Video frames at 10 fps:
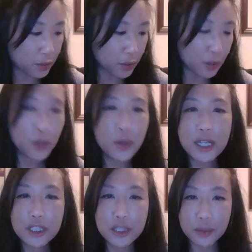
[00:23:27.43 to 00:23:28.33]
So the
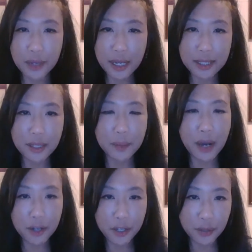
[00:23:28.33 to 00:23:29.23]
question was
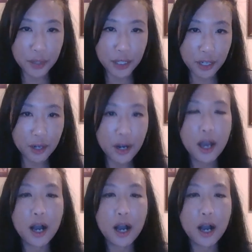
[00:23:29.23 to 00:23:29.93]
about career.